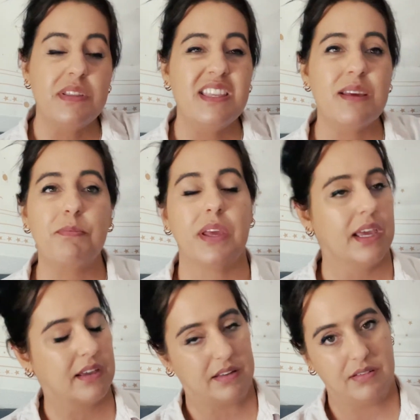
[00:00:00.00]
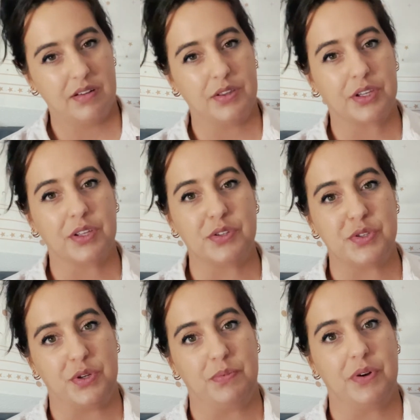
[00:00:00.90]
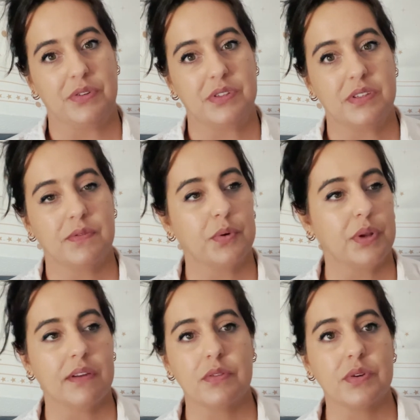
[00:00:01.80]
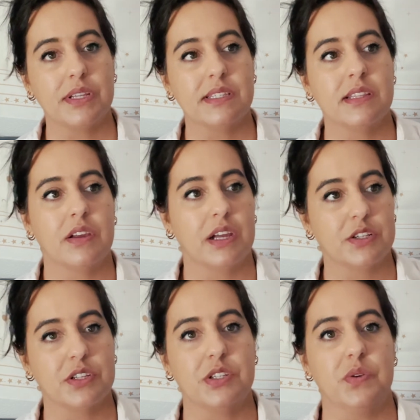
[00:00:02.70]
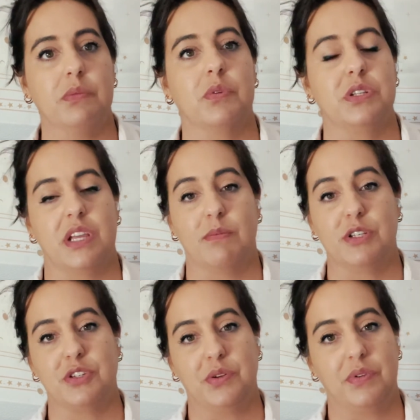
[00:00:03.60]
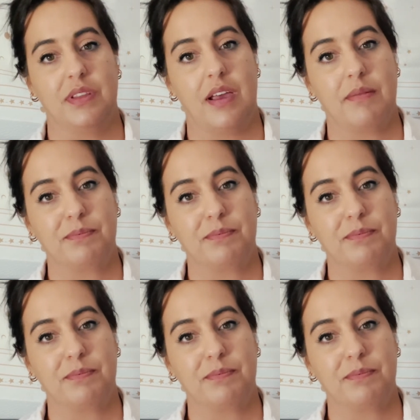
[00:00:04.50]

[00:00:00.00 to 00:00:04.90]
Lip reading: Nitpick on the consumers. For whatever reason, they're actually doing more damage doing that.